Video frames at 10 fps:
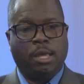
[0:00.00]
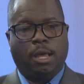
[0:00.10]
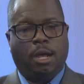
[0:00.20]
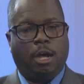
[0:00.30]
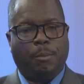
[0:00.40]

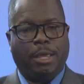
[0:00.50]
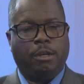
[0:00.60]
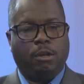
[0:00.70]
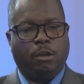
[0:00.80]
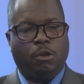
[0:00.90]

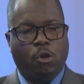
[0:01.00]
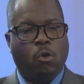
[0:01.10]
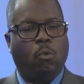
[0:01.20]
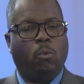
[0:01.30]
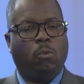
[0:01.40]
and know
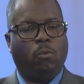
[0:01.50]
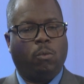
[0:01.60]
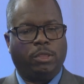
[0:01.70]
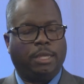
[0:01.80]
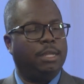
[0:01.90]

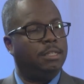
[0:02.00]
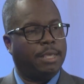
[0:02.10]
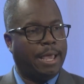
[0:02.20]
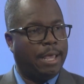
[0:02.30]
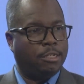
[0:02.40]
what they need to
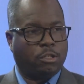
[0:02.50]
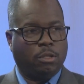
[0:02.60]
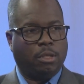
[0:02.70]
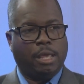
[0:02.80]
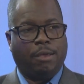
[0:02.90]
ask
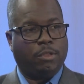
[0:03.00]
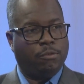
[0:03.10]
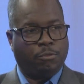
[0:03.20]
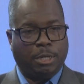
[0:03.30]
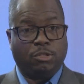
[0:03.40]
and have the
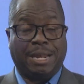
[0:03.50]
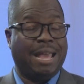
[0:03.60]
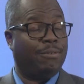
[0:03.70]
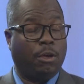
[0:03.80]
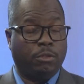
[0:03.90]
information,
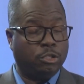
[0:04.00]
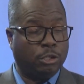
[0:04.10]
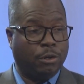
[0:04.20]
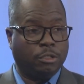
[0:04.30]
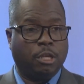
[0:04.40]
have health
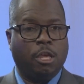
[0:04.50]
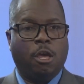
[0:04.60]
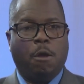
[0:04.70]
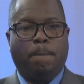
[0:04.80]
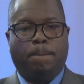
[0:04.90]
insurance,
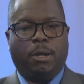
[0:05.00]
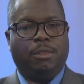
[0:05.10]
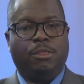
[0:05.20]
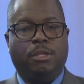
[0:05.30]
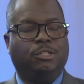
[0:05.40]

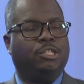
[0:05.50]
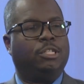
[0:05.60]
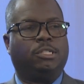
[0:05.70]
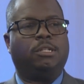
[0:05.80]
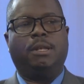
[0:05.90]
but there's
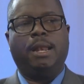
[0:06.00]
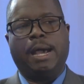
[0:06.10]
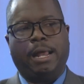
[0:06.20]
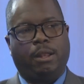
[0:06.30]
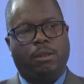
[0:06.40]
just
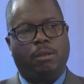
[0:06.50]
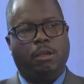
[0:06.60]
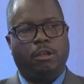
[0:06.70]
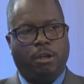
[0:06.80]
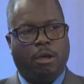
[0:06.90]
not
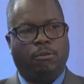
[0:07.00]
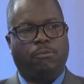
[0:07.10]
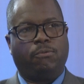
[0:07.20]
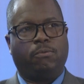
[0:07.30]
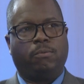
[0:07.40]

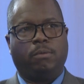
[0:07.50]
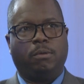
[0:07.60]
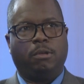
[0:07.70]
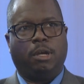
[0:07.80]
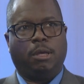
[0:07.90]
enough
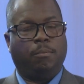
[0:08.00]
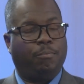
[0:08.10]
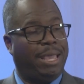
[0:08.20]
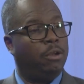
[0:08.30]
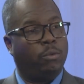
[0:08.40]

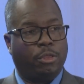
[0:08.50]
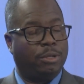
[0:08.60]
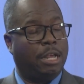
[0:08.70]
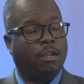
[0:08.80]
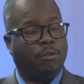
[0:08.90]
bandwidth and
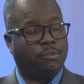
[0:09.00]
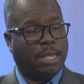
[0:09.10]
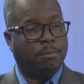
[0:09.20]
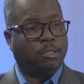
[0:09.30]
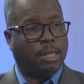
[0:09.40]
not enough
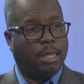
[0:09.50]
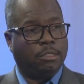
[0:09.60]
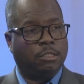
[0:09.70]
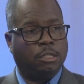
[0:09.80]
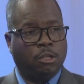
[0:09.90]
time
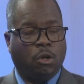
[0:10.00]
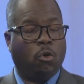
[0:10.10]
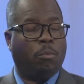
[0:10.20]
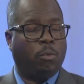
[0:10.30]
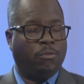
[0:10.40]
slots
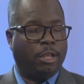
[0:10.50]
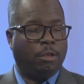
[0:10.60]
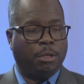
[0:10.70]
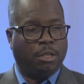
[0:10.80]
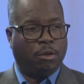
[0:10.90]
or
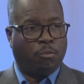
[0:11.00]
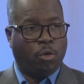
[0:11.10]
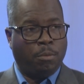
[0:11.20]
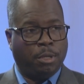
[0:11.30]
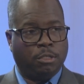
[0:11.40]
availability of
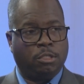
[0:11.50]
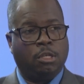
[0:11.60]
appointments